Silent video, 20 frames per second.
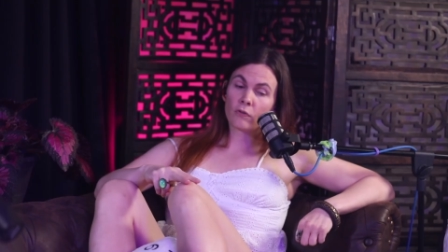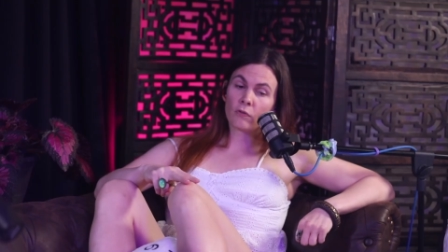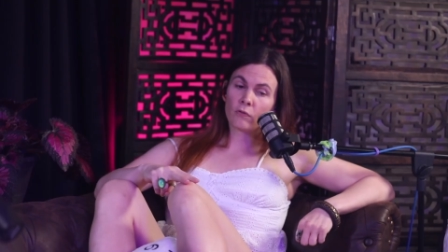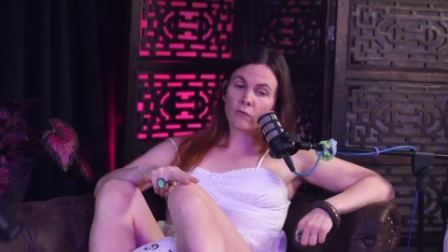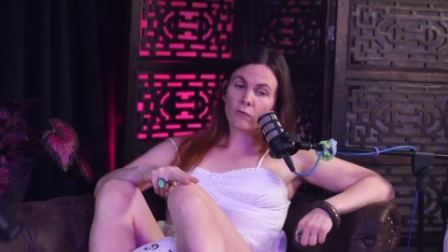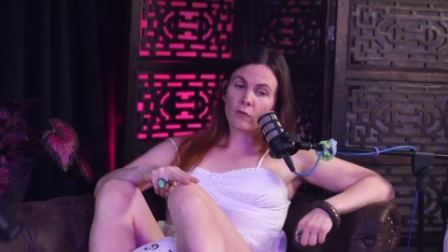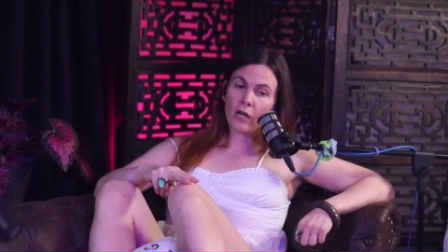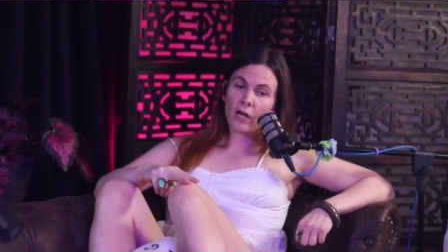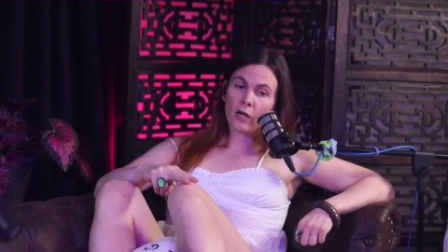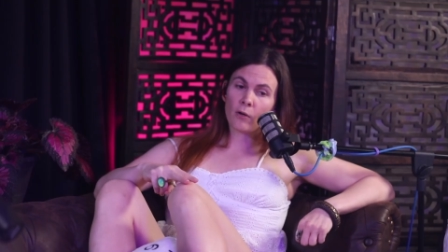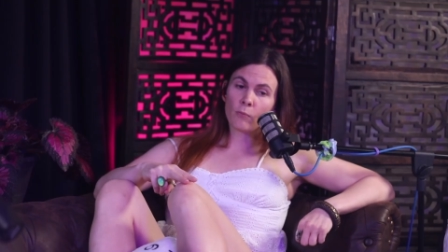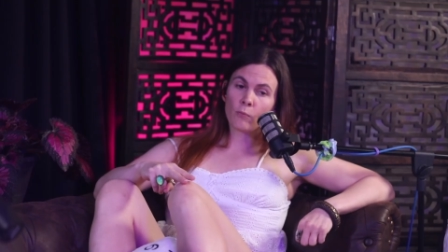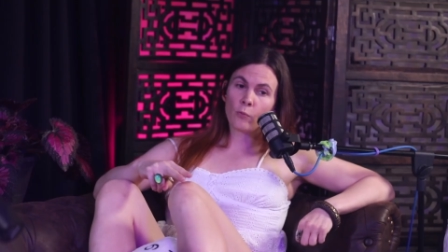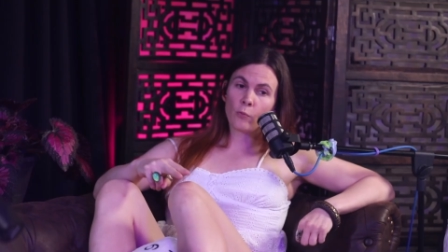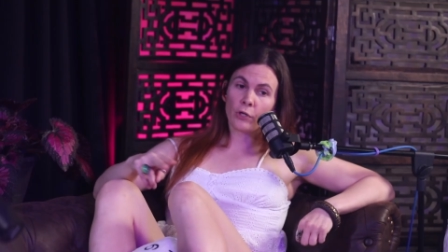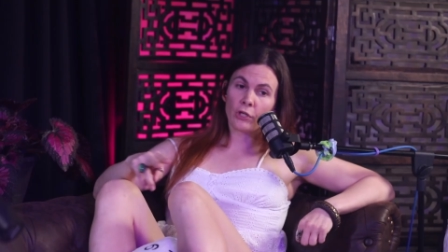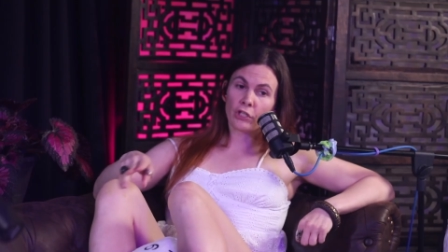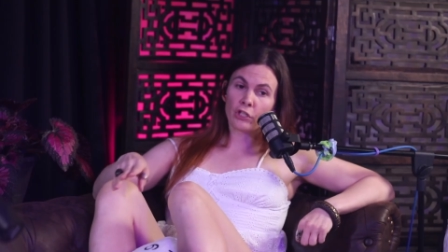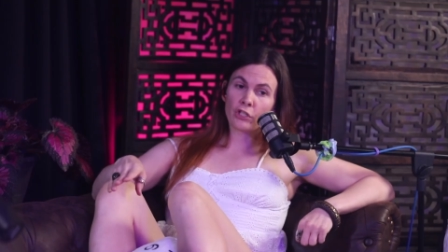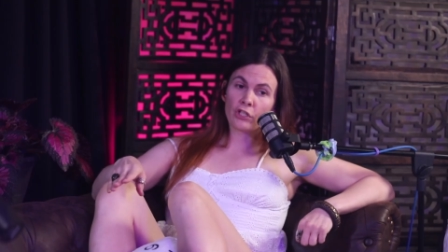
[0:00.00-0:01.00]
um
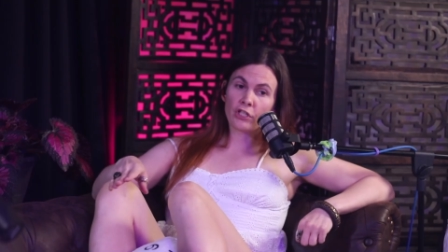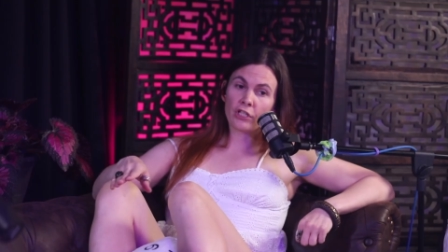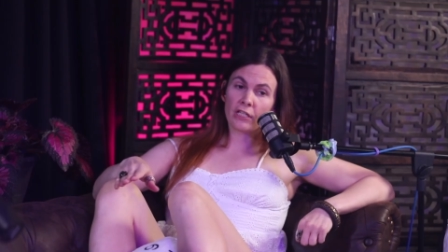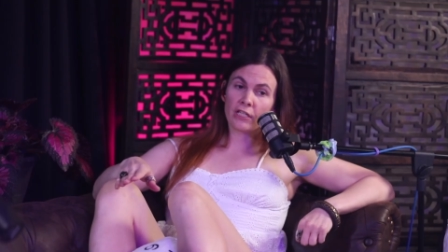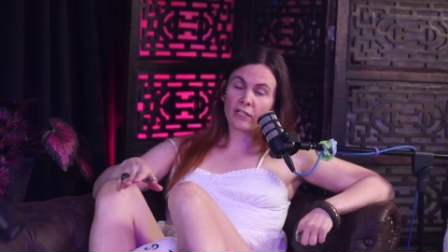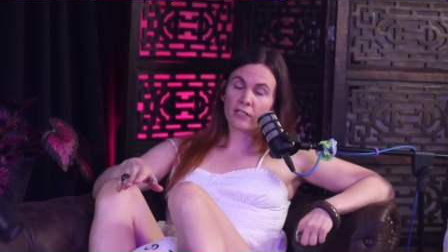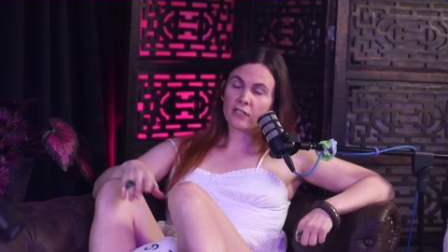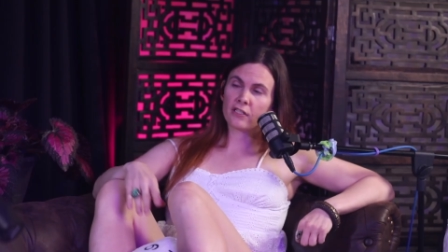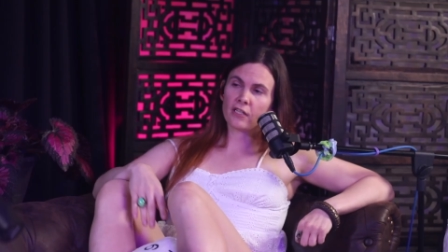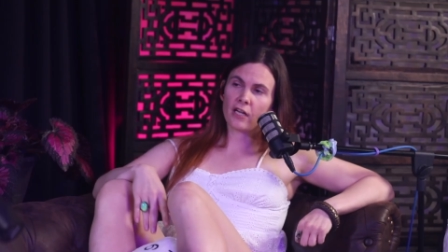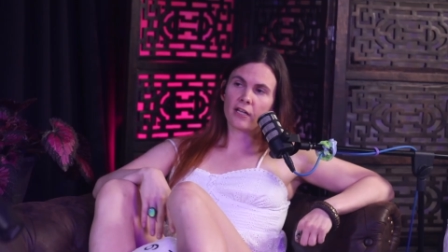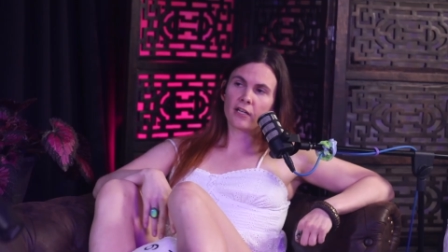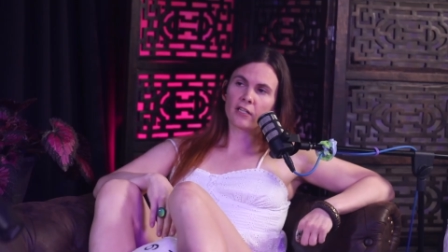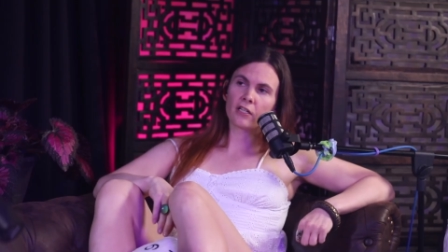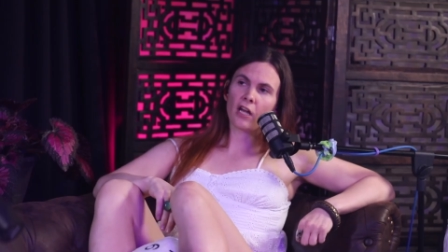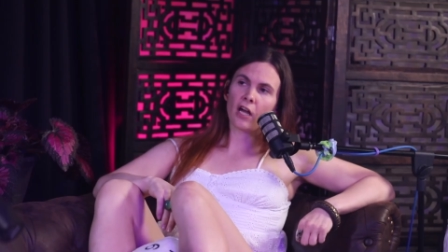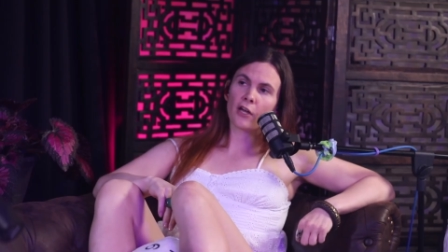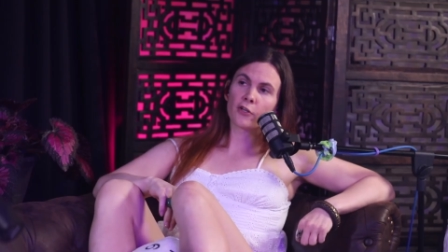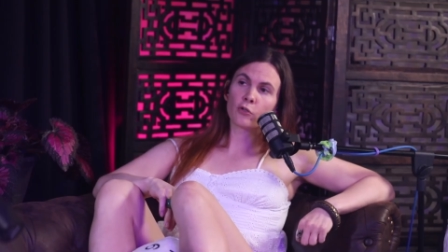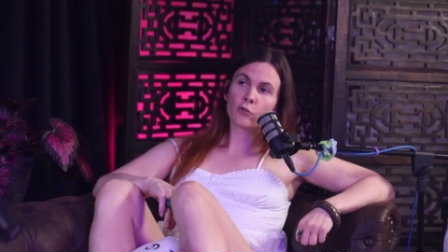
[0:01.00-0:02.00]
when she decided
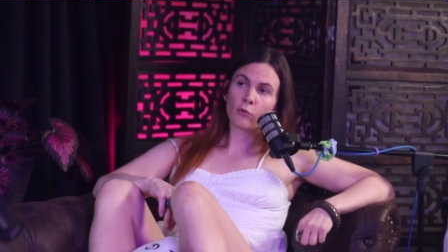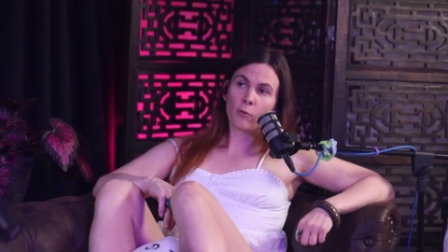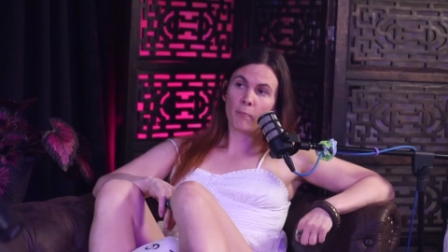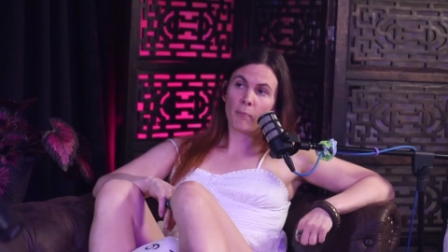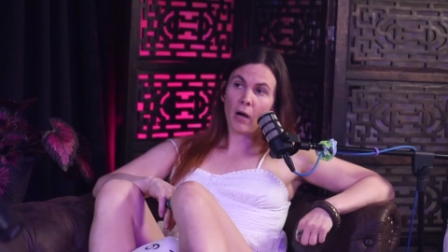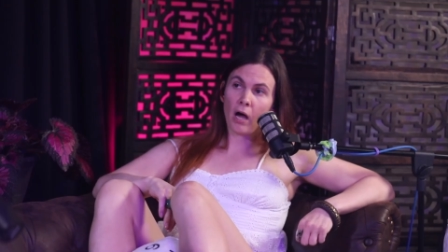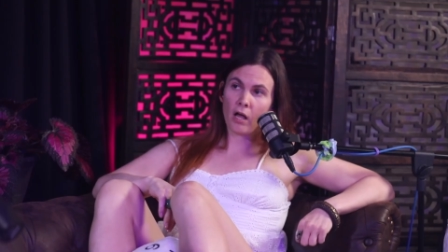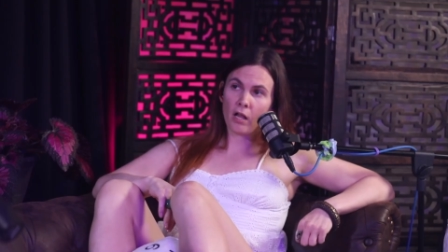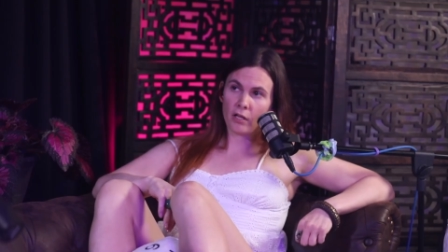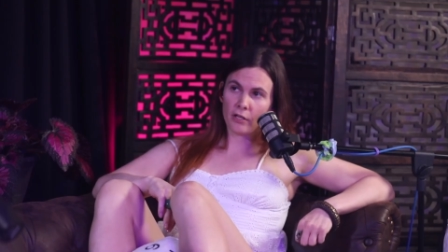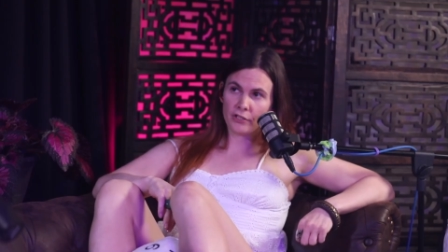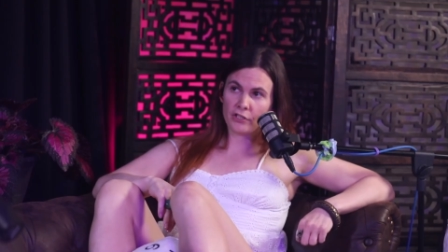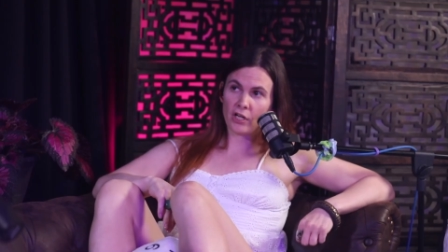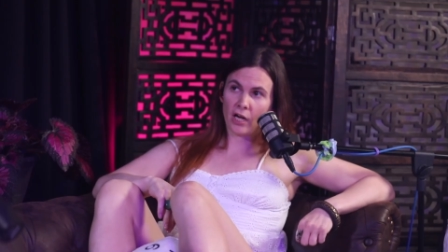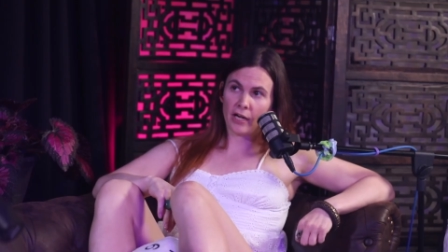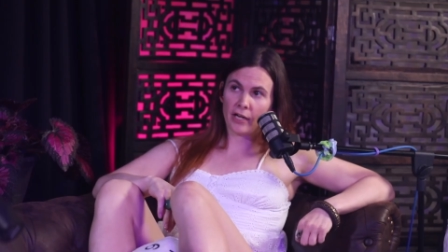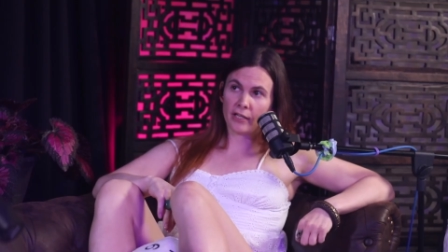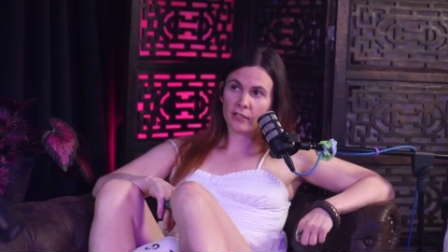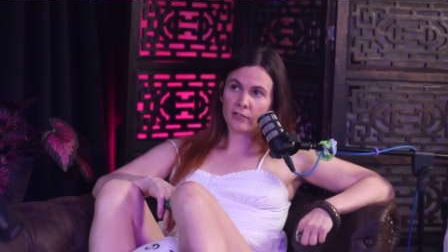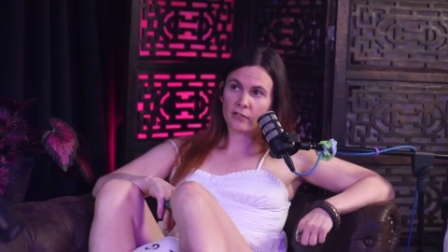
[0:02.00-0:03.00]
not to
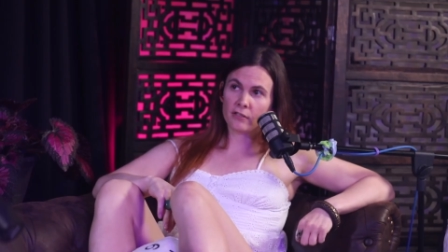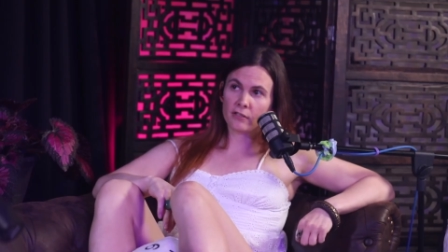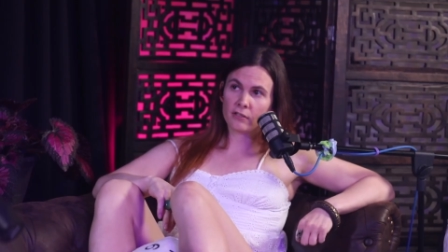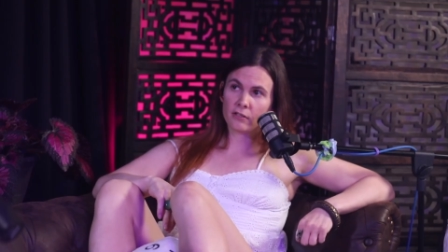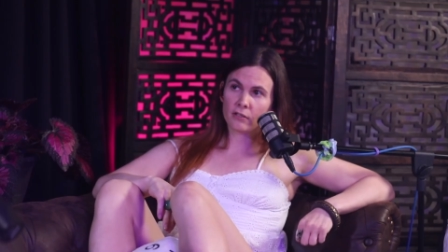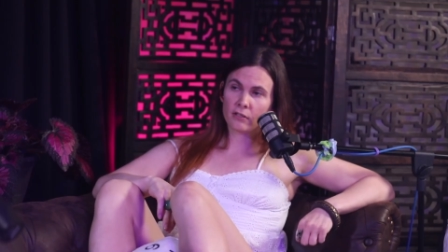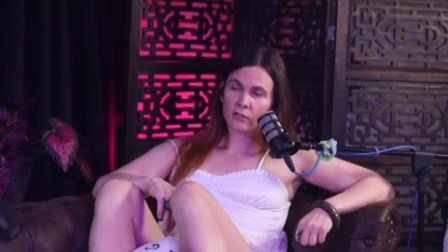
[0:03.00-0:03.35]
apologize